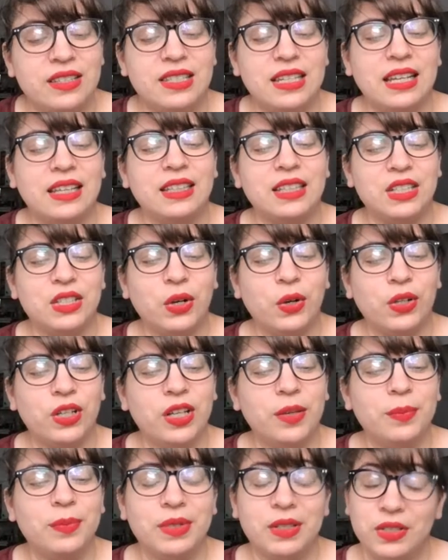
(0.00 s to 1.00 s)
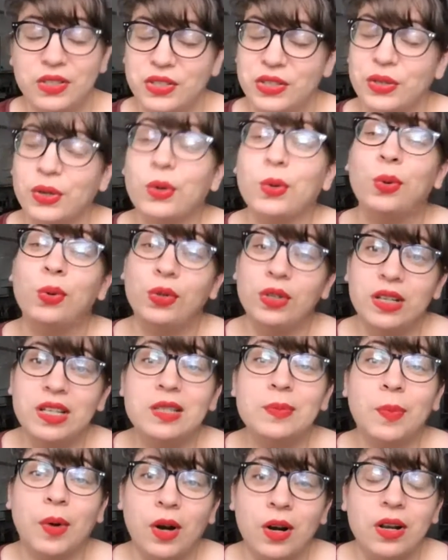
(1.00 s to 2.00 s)
Stanley told him. It's the
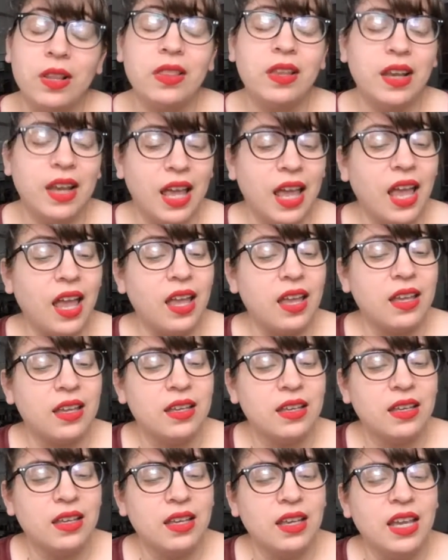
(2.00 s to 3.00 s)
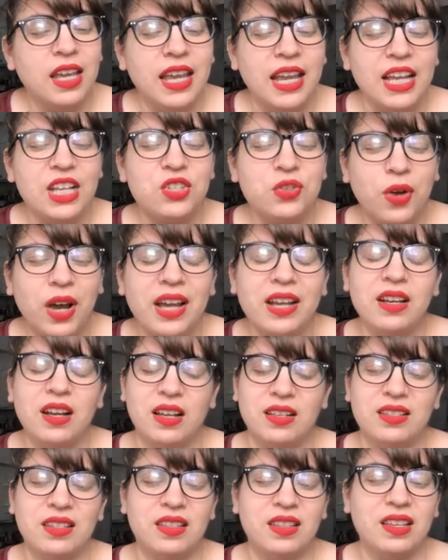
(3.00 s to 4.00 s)
coolest part of the day. He tried
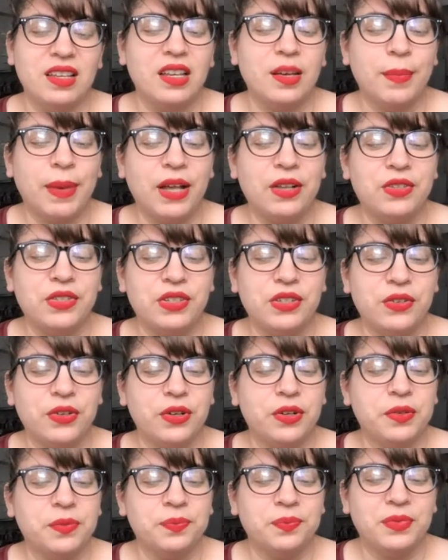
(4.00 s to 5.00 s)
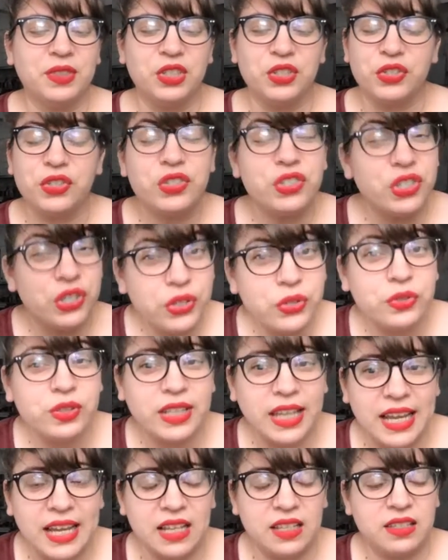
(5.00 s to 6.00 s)
not to think about Zero. It was too
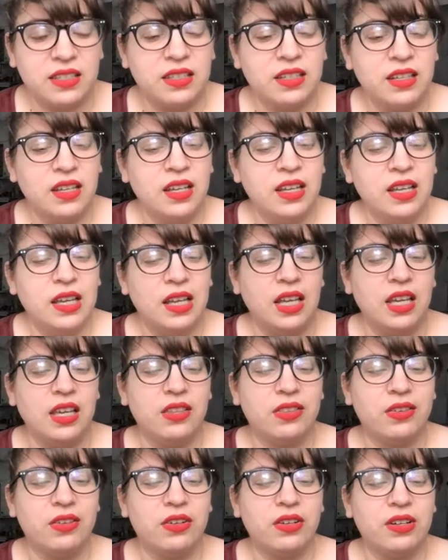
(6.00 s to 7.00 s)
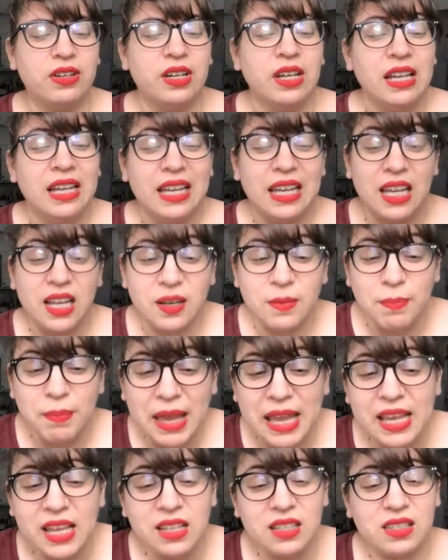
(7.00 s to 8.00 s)
late. Either he'd
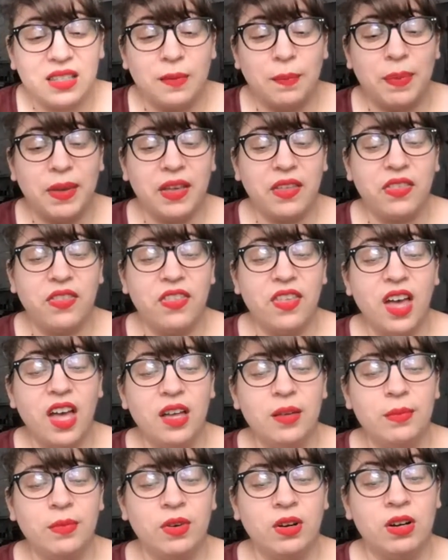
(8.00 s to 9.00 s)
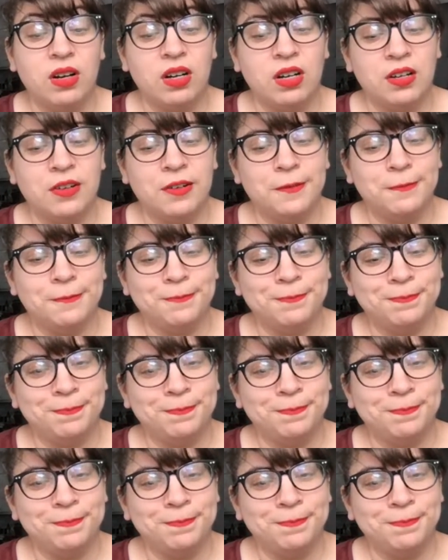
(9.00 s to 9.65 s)
make it to Big Thumb or...